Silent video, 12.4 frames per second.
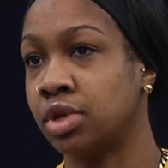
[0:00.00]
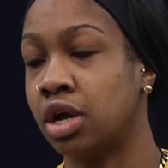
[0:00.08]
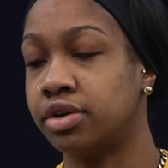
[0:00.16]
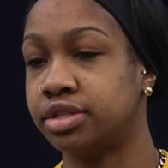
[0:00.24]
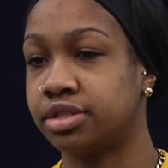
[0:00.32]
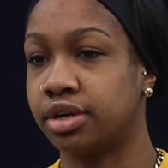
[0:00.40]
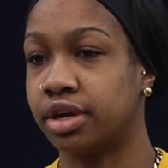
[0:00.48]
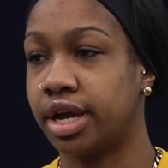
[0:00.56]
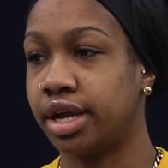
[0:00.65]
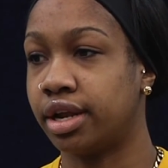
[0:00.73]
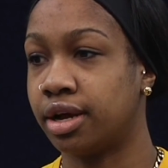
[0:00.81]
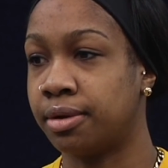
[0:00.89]
Oh, it's
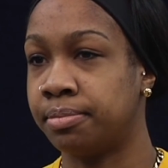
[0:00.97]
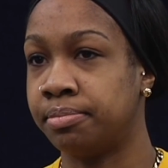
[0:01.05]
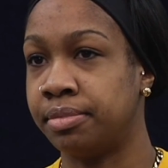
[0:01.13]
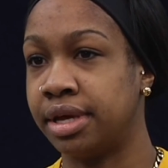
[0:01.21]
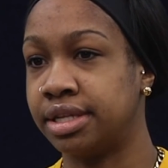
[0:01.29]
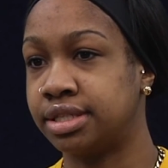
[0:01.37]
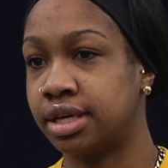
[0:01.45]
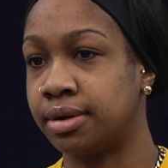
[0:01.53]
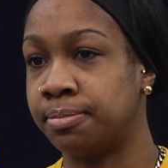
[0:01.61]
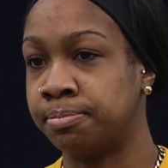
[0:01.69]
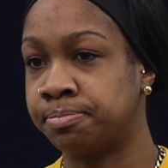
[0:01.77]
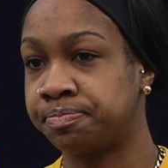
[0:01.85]
great. Um, it's
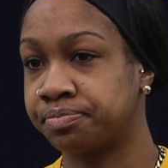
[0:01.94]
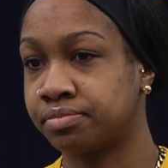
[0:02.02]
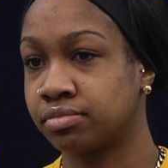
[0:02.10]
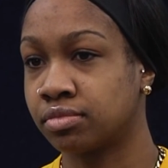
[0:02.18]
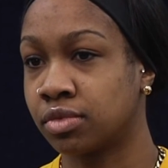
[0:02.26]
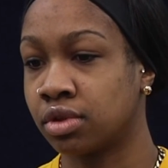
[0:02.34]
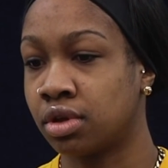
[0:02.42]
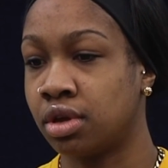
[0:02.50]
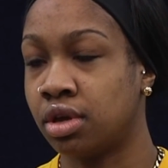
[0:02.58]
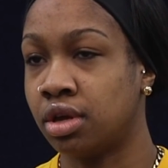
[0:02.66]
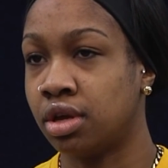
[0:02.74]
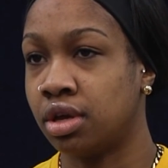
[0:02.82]
um,
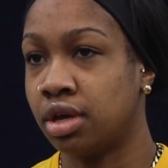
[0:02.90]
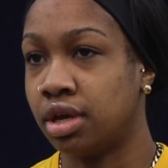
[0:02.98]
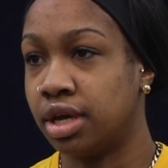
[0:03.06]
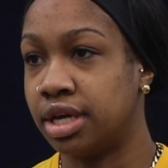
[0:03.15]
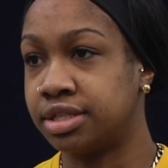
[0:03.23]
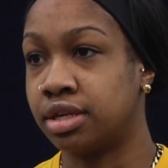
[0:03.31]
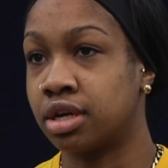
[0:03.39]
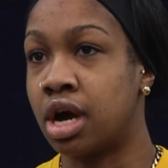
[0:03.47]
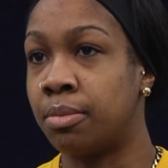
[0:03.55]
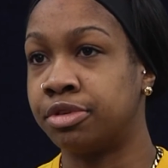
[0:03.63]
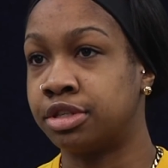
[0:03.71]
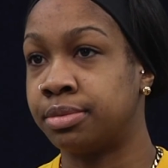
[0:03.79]
it's an
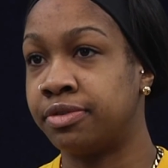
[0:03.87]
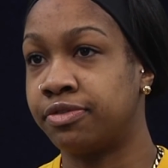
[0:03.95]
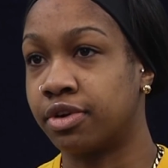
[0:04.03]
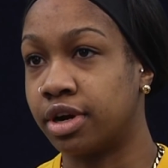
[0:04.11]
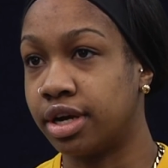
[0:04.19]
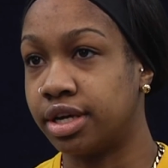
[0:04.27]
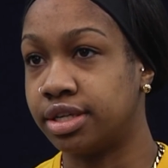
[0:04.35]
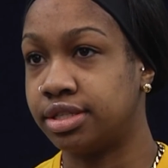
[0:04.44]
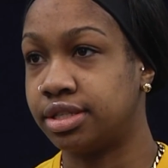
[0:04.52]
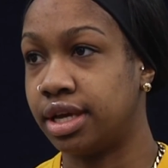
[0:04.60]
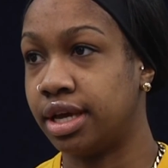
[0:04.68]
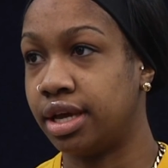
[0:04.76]
accomplishment for
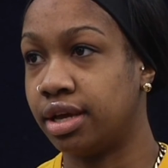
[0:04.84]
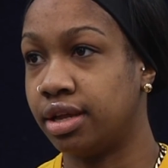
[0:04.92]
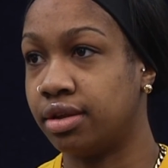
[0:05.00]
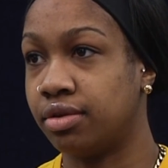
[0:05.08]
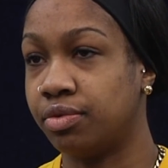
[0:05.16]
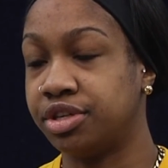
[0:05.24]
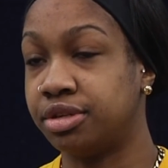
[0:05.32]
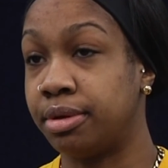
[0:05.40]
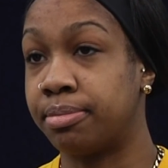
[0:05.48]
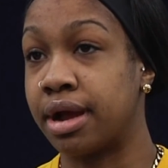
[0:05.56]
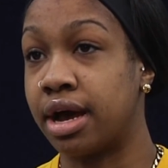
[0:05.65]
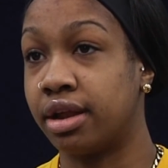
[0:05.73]
us, and we should be
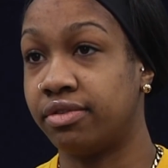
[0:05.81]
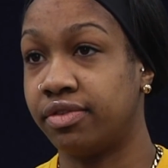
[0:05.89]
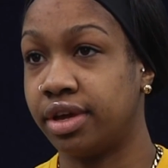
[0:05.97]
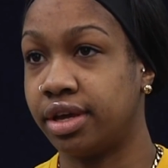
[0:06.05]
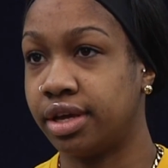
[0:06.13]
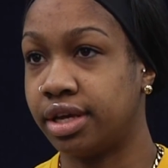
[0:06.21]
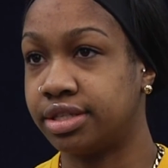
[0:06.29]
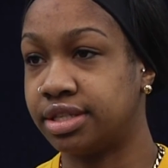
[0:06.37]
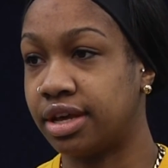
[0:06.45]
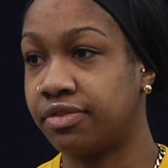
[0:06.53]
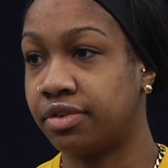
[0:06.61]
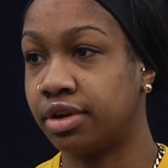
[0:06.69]
proud of it. It's
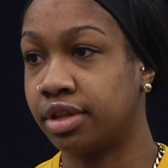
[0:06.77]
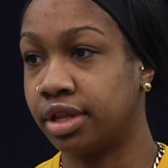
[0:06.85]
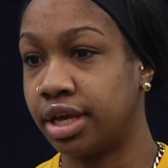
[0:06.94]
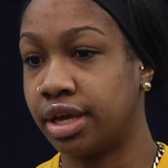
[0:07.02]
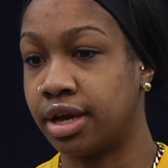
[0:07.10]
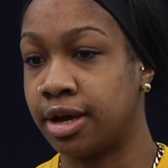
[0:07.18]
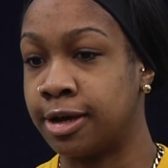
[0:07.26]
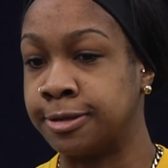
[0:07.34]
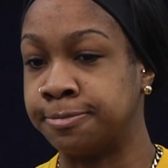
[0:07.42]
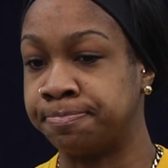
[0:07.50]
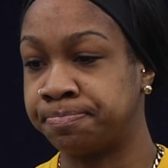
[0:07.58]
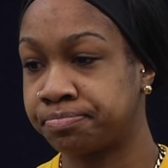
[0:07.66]
definitely
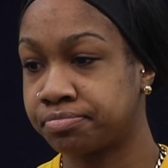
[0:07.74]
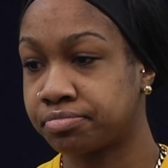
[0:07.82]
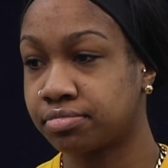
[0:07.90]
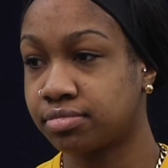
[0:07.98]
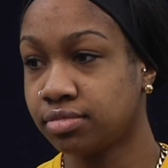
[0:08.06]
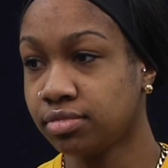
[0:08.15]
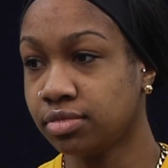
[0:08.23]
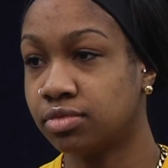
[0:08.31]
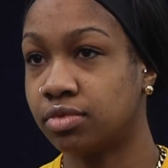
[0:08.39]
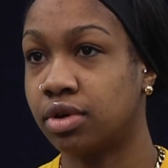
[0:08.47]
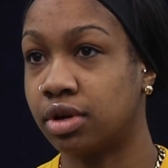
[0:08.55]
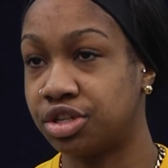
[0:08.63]
um,
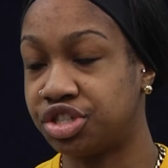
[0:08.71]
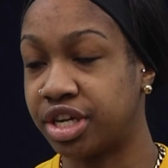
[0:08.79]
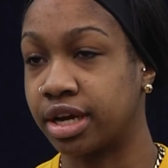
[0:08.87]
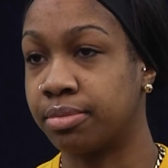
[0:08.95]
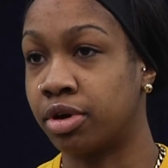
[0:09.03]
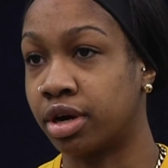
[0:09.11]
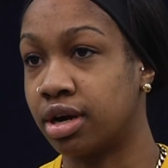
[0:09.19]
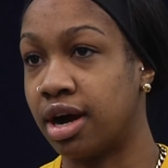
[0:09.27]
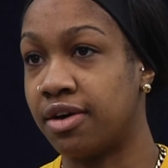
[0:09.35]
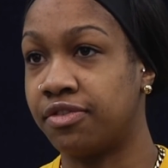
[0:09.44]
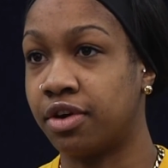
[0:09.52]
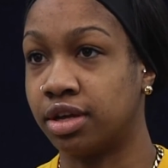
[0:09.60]
a check mark
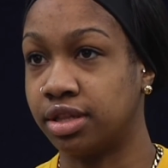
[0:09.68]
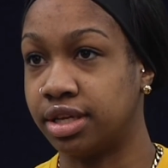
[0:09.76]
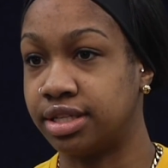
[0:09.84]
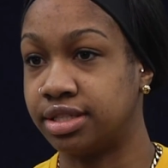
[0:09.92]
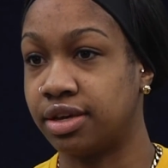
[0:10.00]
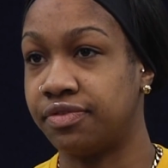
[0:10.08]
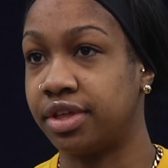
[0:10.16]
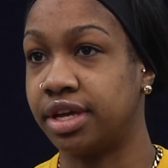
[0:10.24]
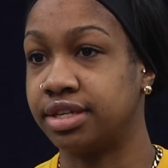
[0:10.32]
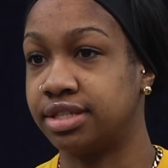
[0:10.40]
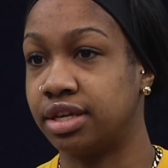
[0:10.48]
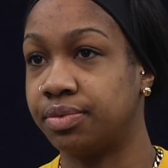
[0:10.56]
off our list of
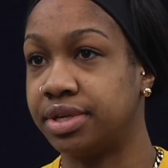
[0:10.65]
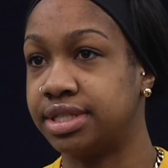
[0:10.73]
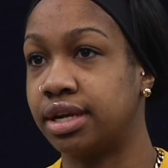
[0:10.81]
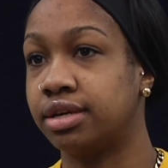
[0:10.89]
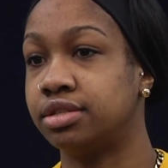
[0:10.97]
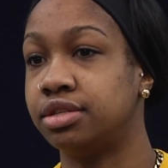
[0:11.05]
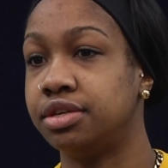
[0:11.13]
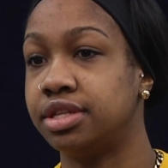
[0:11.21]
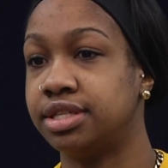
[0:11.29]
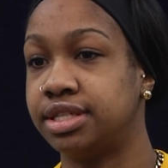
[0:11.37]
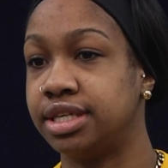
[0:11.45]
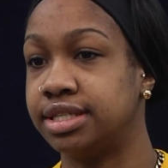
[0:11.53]
things that we set out to do
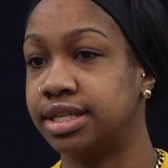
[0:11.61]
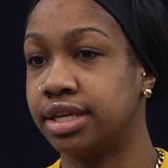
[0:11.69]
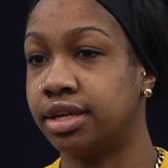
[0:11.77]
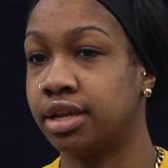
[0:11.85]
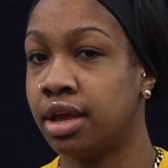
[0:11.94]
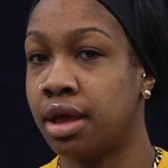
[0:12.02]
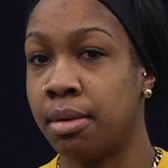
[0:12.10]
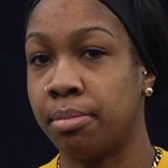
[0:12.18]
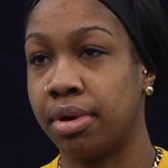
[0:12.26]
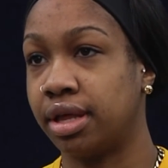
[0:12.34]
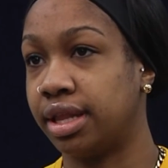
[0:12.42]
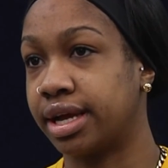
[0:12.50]
this season.
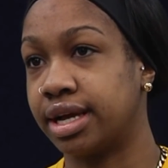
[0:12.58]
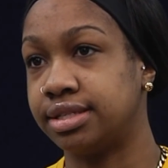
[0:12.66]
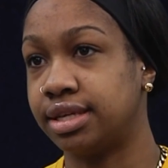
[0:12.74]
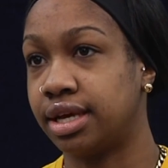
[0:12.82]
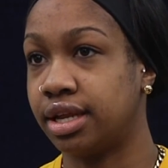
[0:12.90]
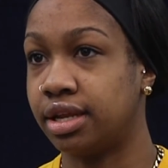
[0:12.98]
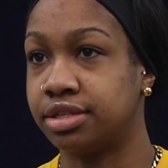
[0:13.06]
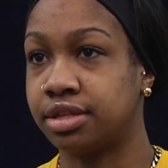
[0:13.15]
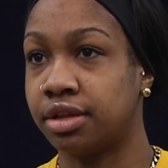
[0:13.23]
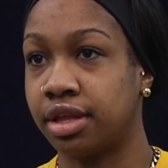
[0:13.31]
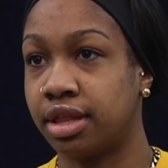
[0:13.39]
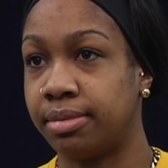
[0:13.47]
But like I said, it's
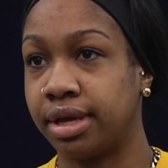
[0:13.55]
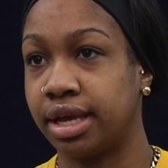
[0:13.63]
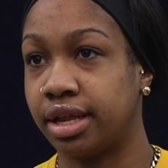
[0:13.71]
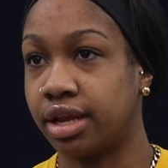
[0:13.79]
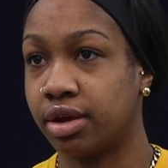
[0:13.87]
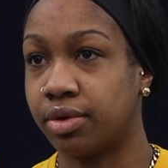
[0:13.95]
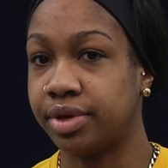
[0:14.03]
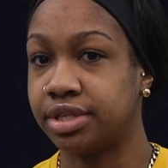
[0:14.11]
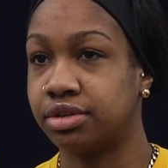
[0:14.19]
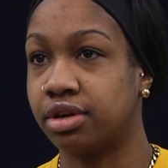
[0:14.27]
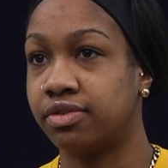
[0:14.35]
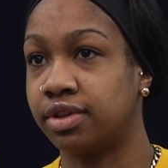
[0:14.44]
only the beginning,
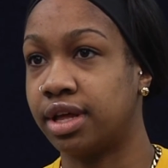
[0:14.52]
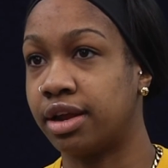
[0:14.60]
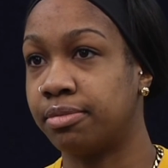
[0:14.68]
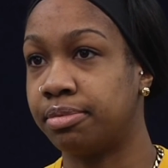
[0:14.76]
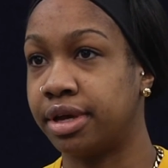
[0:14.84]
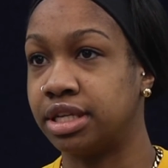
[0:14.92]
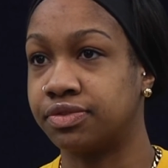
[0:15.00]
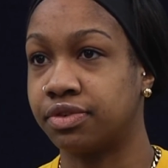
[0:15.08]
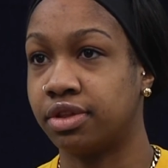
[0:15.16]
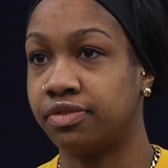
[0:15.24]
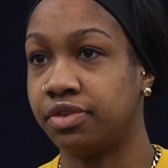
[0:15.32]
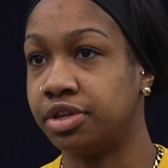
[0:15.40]
still have a lot of plans for
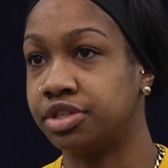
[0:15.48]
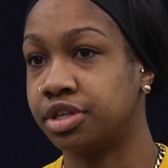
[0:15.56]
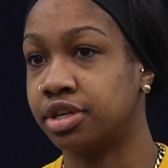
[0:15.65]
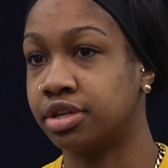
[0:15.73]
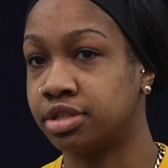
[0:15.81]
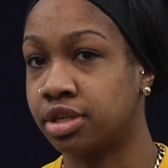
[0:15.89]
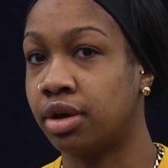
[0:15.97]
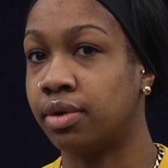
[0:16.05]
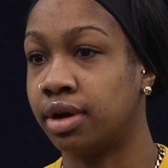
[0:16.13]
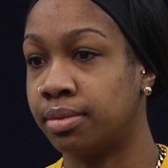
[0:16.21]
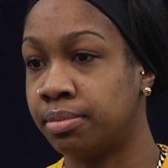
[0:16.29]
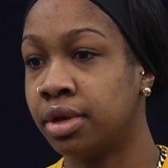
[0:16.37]
the future. So
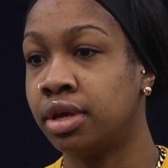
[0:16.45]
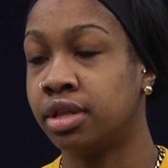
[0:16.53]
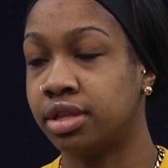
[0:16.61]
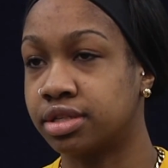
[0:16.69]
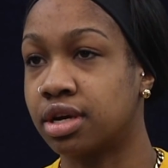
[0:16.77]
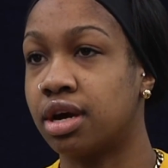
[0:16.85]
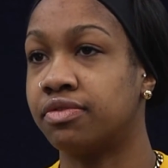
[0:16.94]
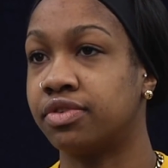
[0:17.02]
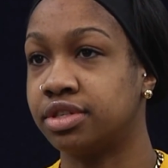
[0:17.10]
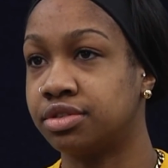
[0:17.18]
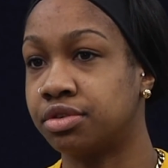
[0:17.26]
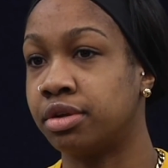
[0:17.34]
um, this
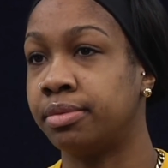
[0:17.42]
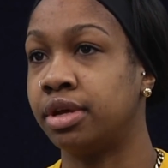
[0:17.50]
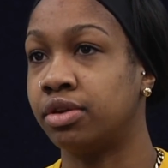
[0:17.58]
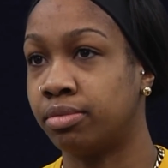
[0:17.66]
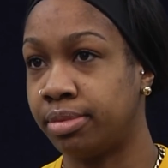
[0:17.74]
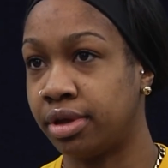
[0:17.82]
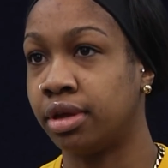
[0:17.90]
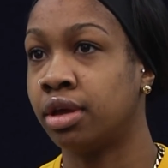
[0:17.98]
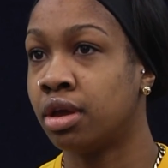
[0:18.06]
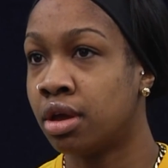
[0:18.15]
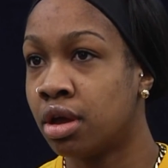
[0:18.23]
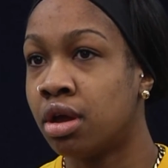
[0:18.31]
conference tournament will be
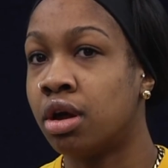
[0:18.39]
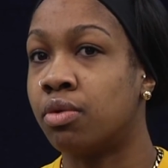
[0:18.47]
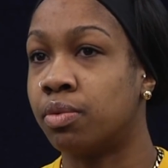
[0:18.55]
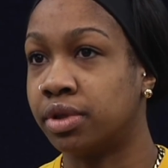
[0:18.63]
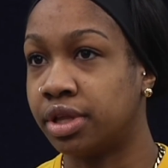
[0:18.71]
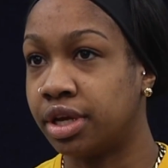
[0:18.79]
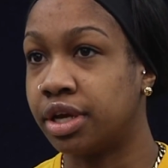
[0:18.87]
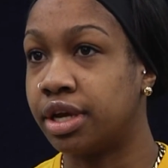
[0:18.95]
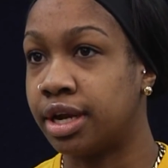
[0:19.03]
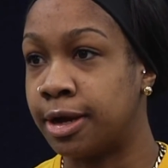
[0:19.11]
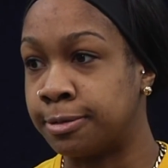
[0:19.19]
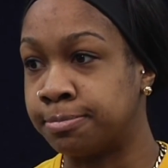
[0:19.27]
a really
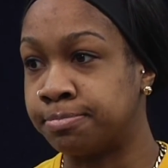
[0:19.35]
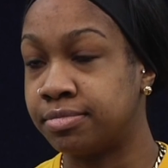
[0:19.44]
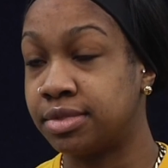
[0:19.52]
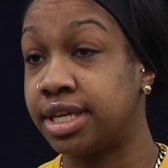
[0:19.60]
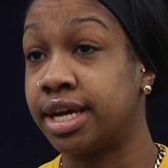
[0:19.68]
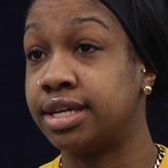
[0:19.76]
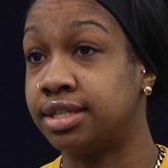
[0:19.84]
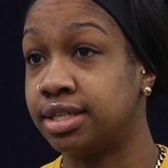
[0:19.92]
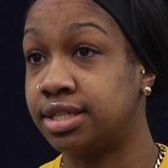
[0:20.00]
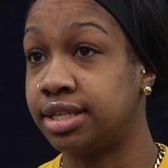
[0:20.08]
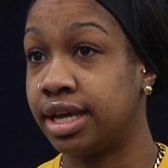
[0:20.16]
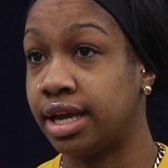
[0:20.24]
good um, test to
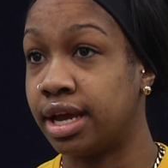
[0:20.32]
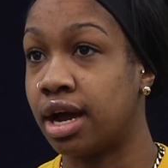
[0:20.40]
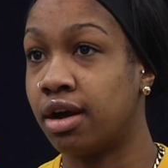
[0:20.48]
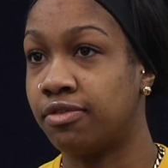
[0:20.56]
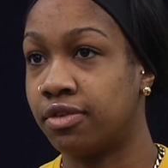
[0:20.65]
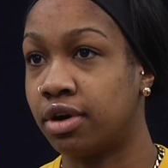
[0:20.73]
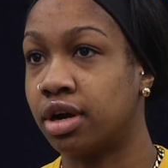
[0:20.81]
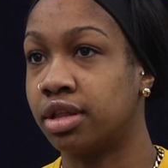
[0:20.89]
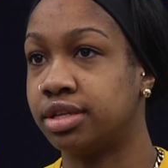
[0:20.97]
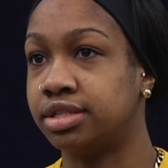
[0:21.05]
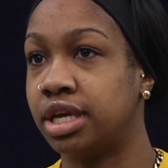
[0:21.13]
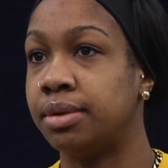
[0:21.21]
see how far
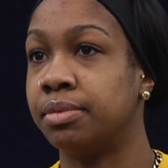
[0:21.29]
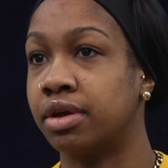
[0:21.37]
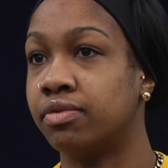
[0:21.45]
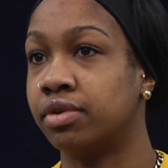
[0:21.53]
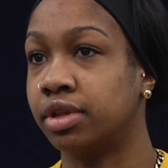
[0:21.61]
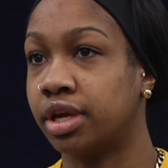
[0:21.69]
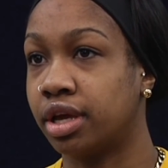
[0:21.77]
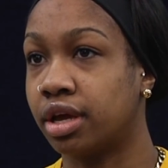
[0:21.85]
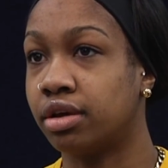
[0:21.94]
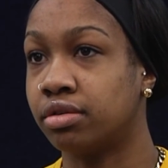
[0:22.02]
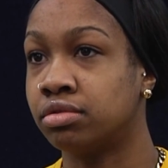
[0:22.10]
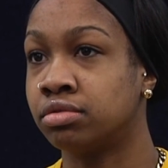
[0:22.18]
this team can really go.